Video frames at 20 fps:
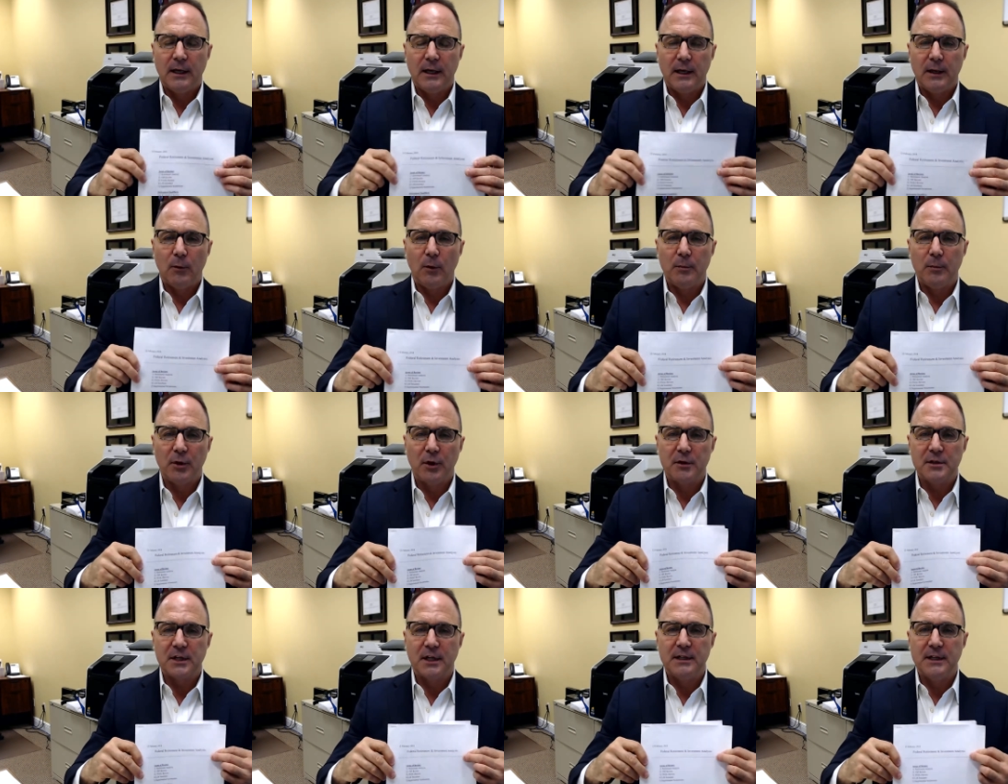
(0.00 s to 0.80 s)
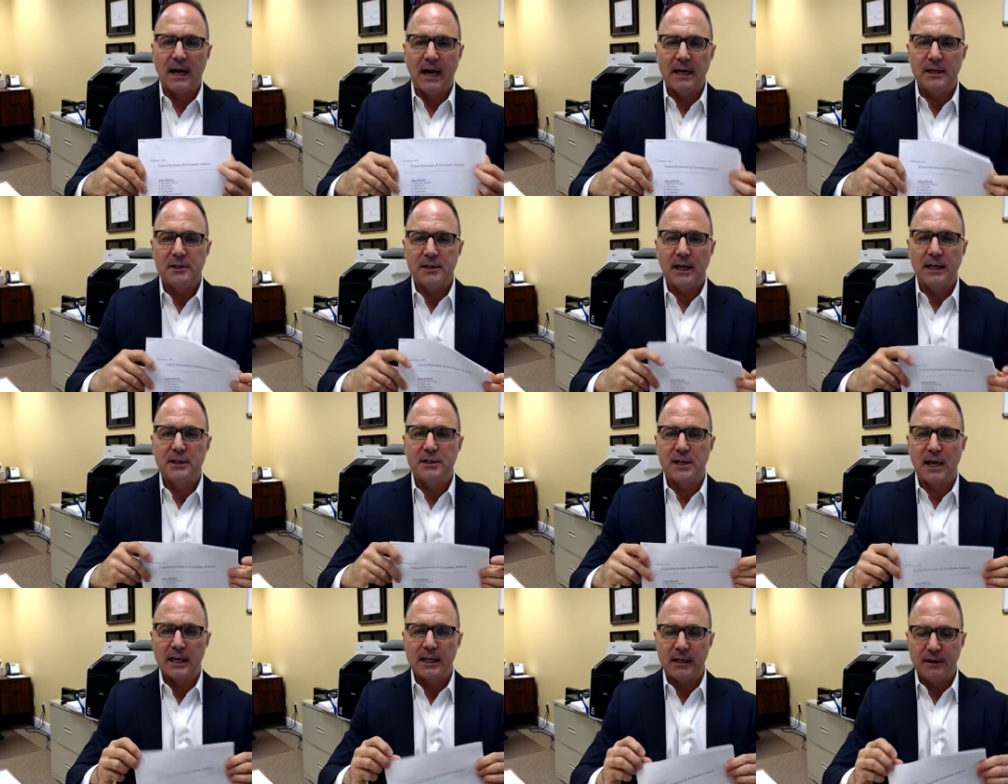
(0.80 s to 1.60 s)
We produce a nice
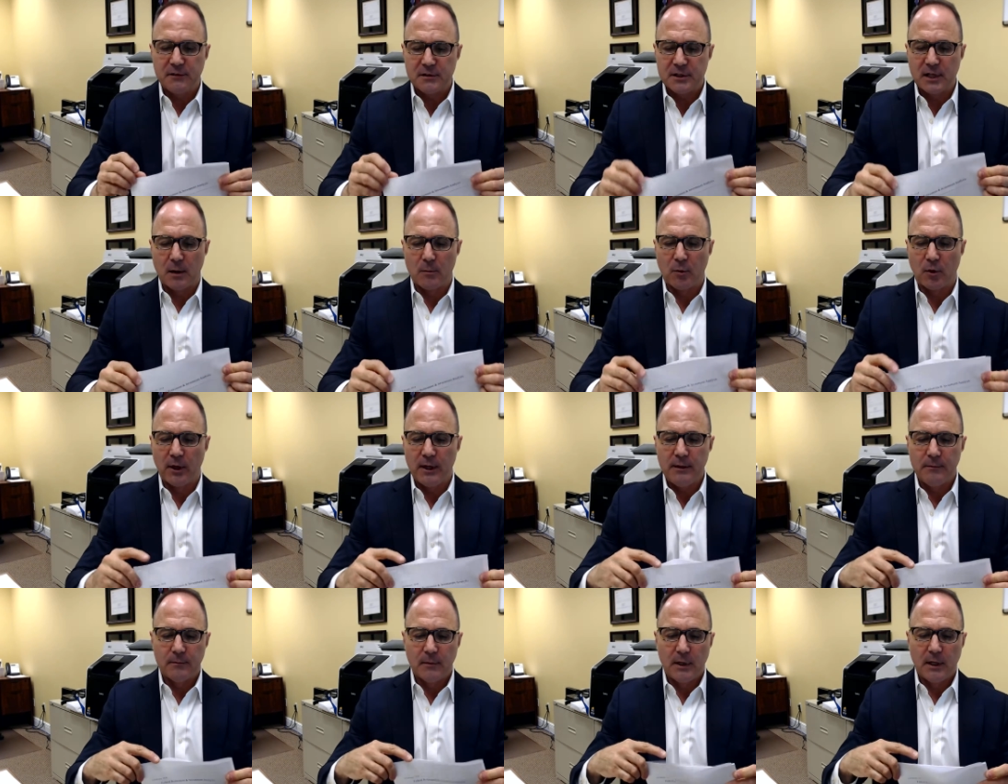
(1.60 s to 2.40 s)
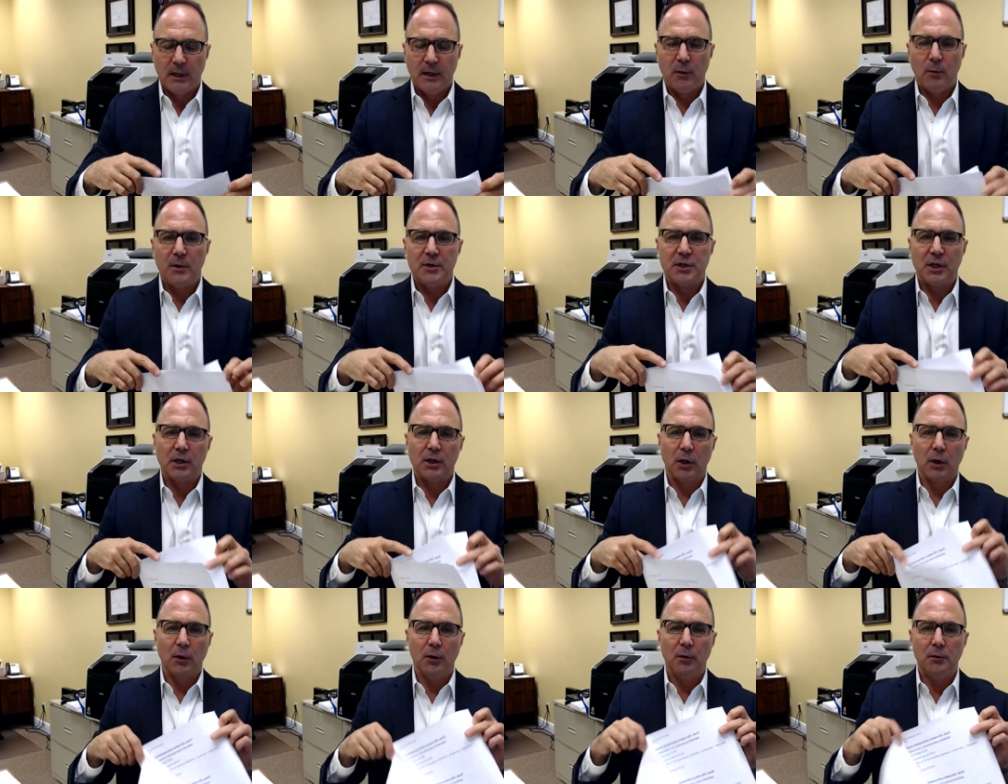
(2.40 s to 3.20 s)
executive summary, which
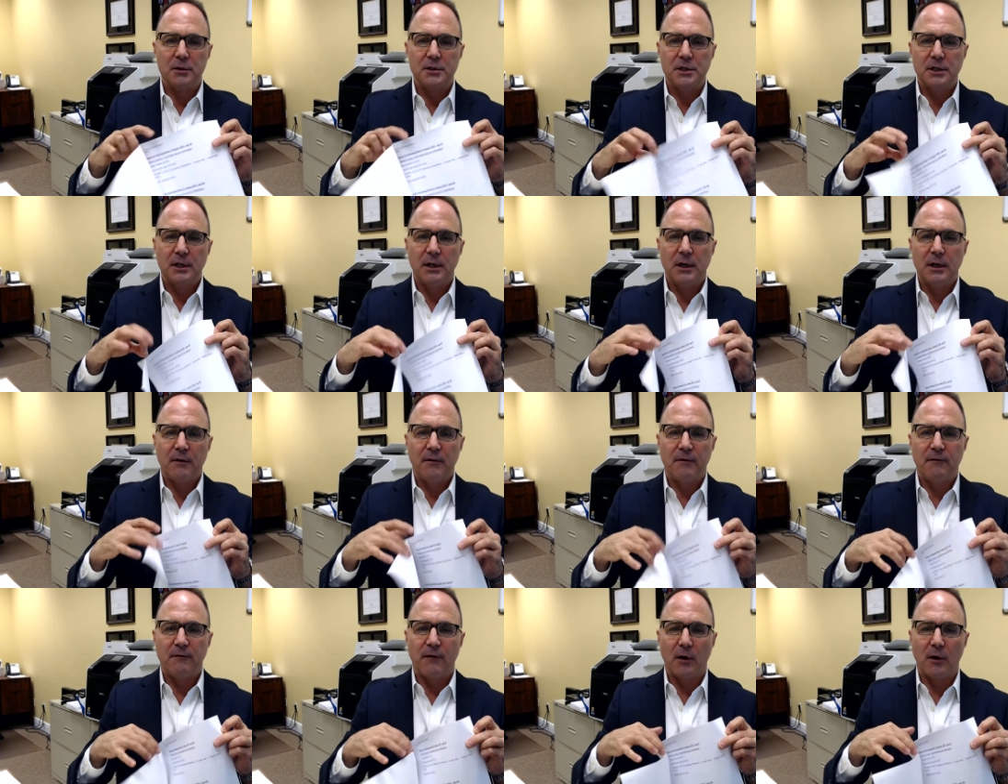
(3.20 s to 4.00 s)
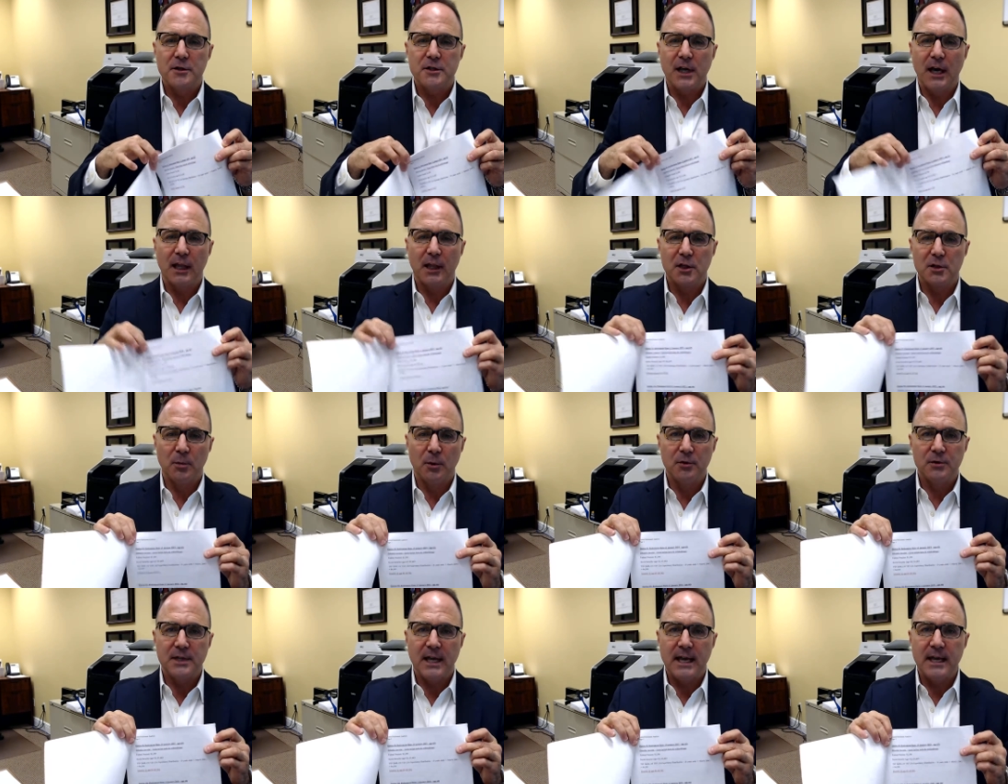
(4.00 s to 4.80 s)
includes first eligible
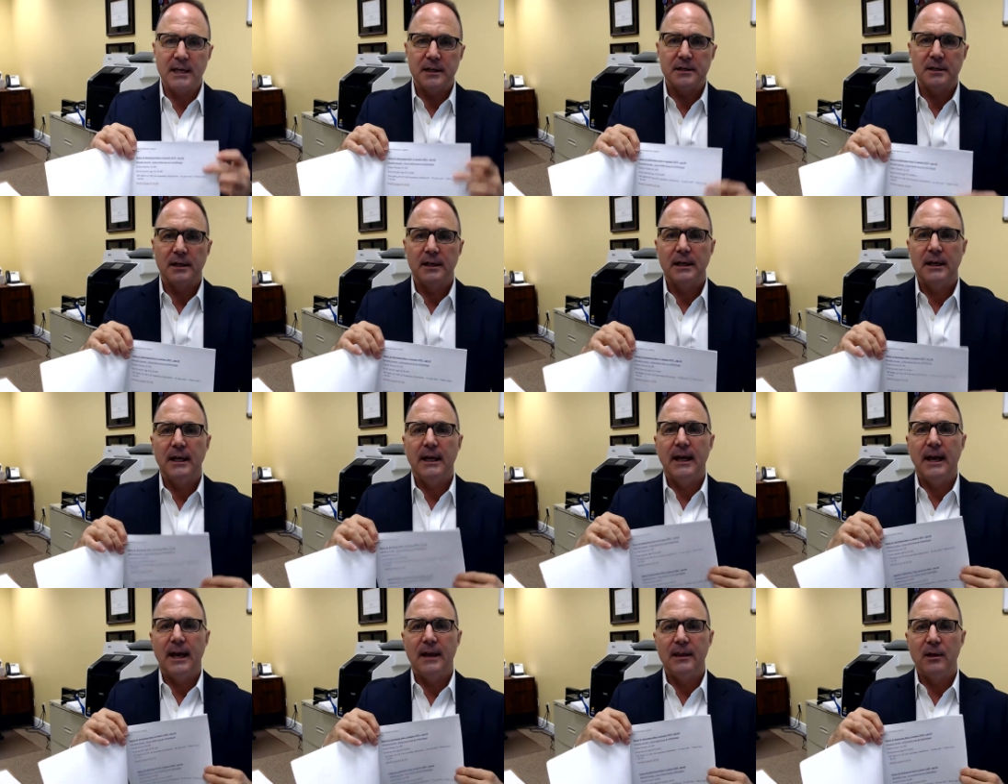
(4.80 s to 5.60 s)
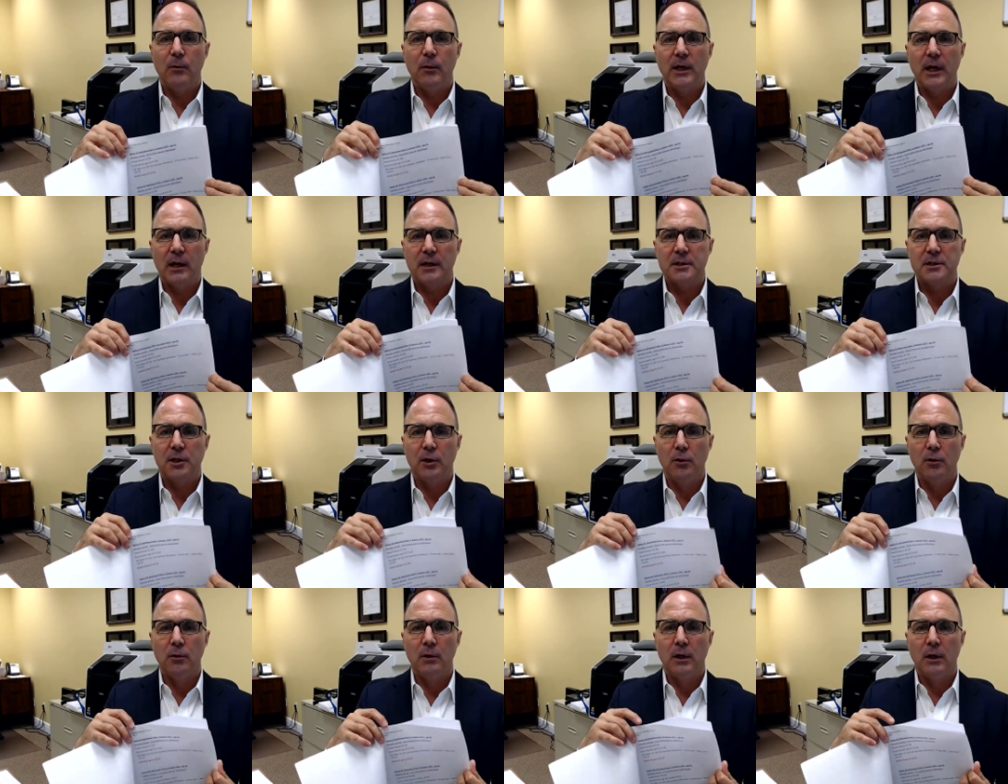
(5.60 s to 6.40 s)
date, and then we also
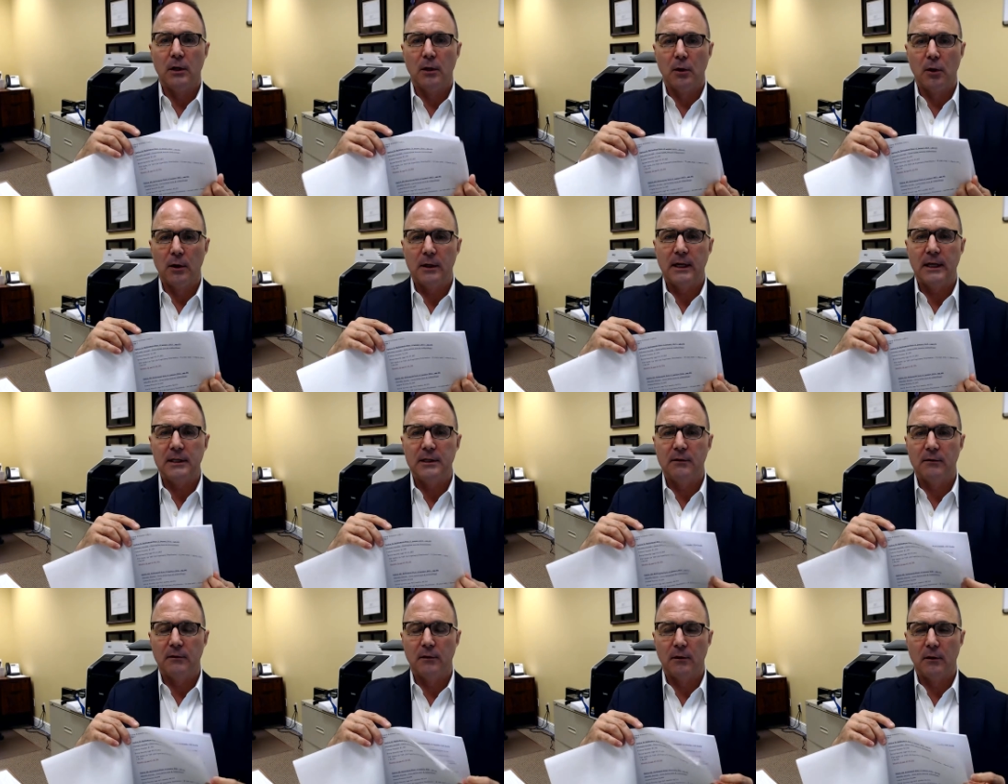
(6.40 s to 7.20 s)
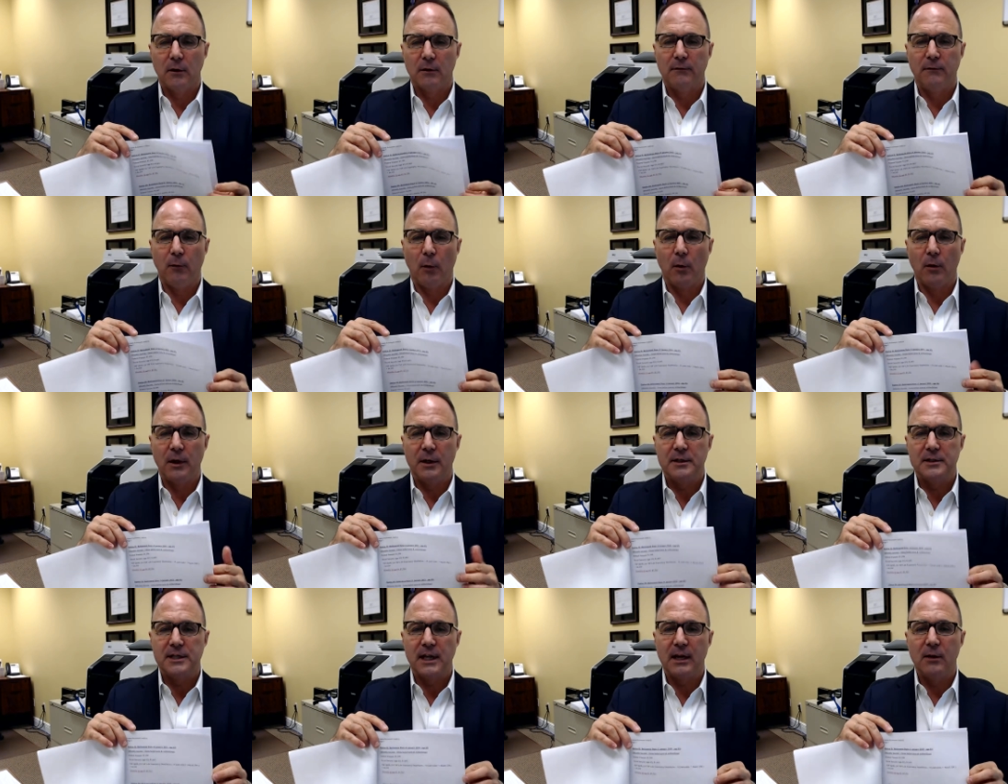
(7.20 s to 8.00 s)
look and look forward
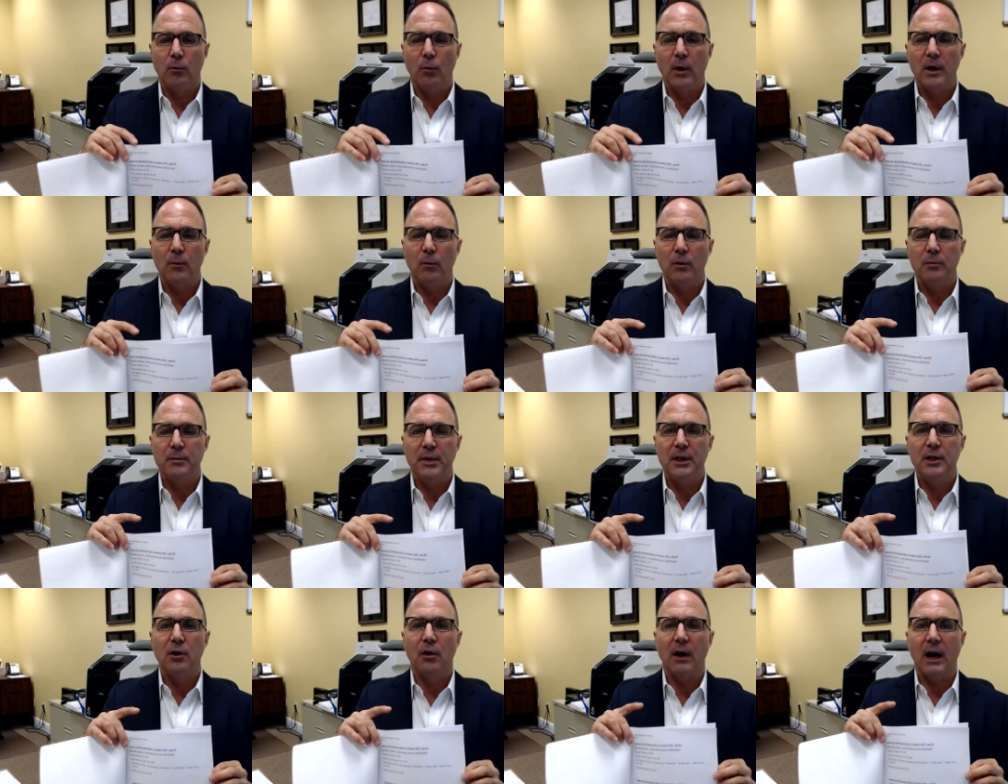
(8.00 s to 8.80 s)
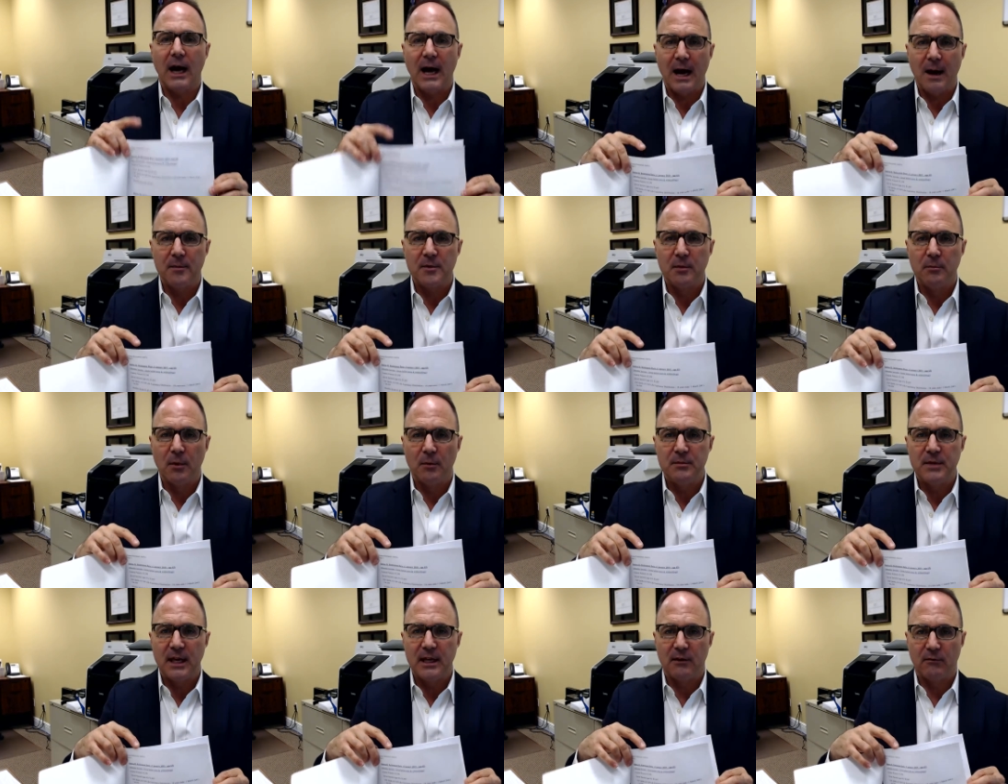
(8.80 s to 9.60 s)
and say what would be your optimum
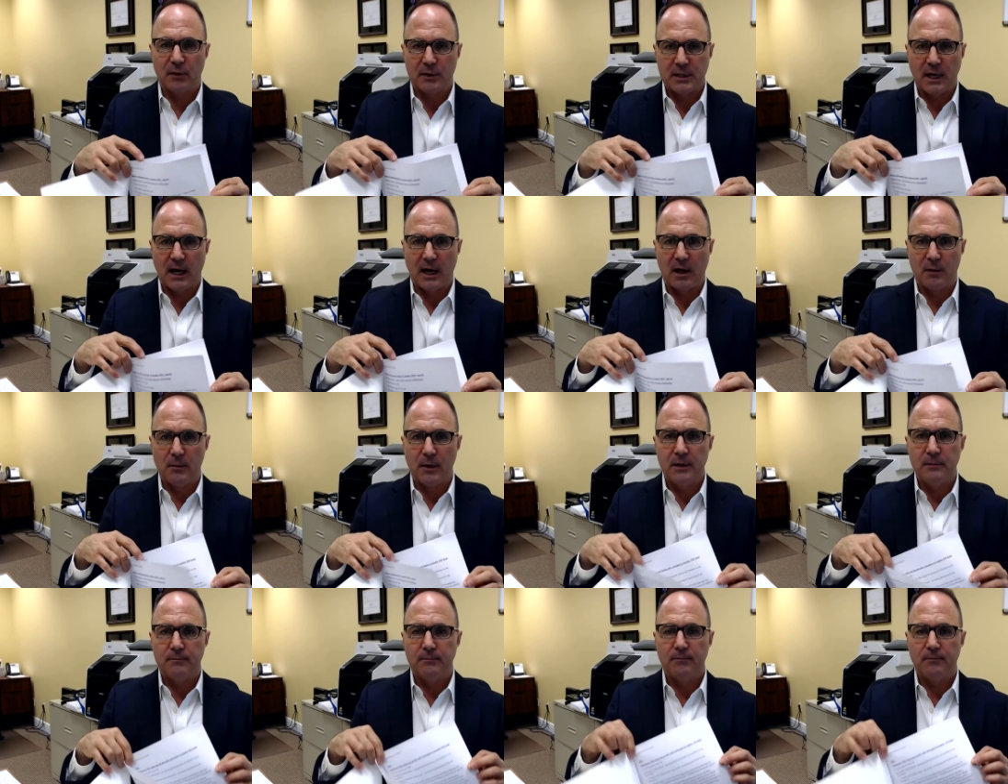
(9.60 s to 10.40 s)
date of retirement.